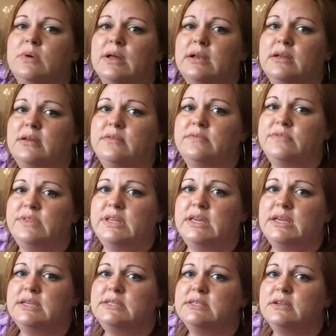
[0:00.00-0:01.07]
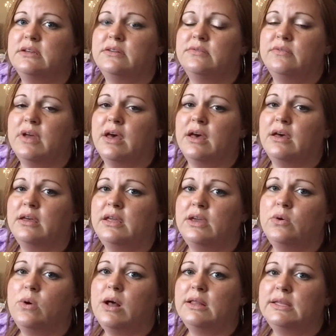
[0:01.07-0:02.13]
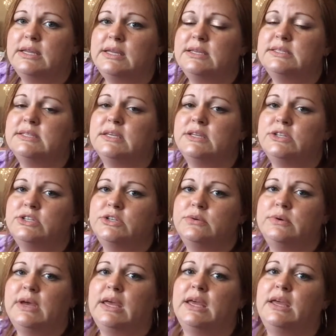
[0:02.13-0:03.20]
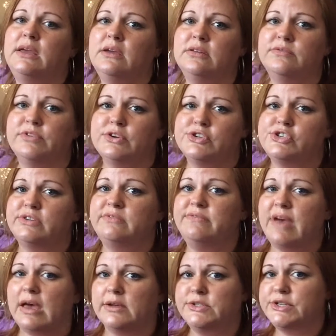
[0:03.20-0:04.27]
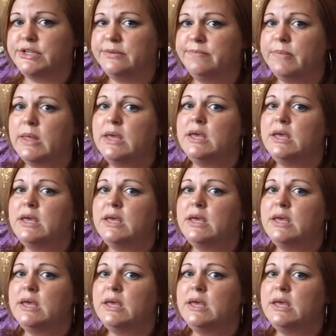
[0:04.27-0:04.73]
one of these equalities into a conversion factor,